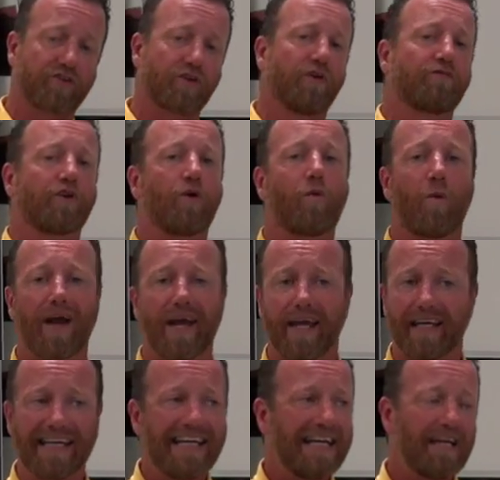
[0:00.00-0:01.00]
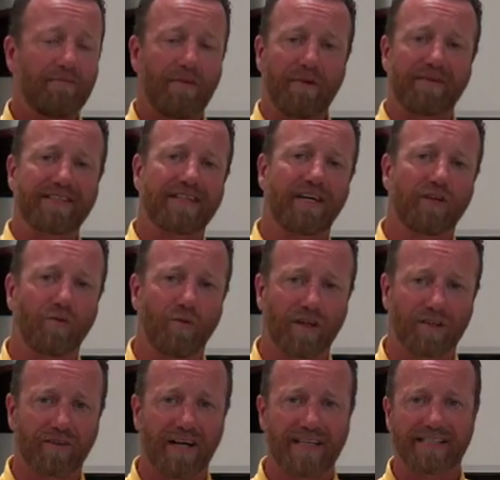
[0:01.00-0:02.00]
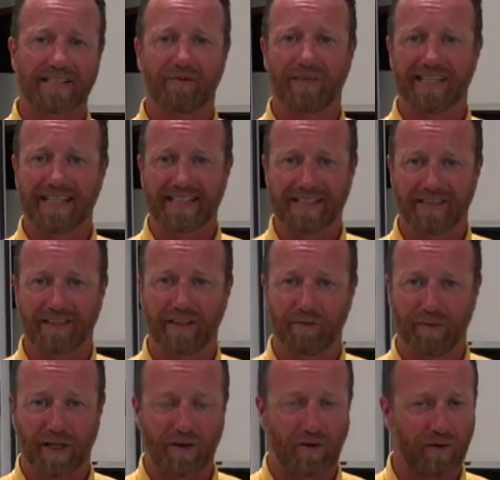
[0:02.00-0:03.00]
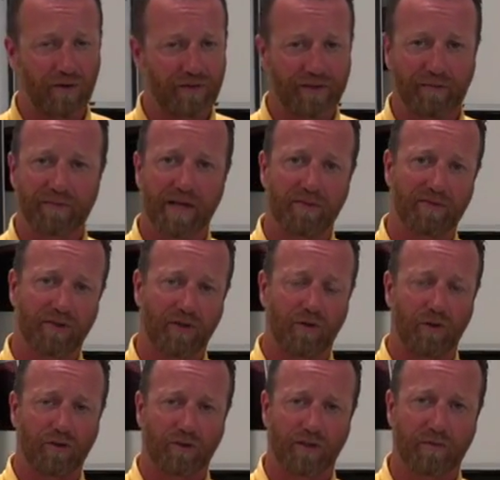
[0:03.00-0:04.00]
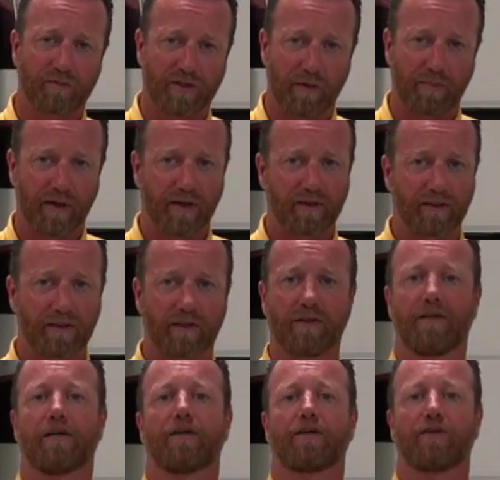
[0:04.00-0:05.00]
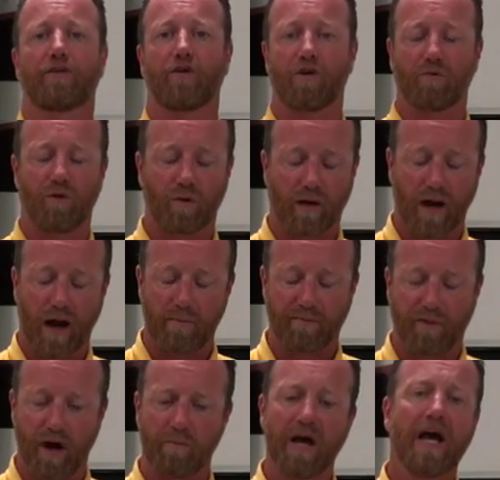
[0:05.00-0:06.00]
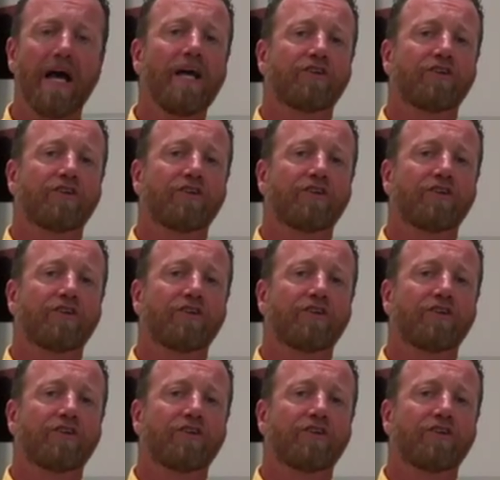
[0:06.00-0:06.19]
So if you wait maybe until you winterize it when it gets a little bit cold, sometimes the cold creeps up here a little earlier than normal where I'm from.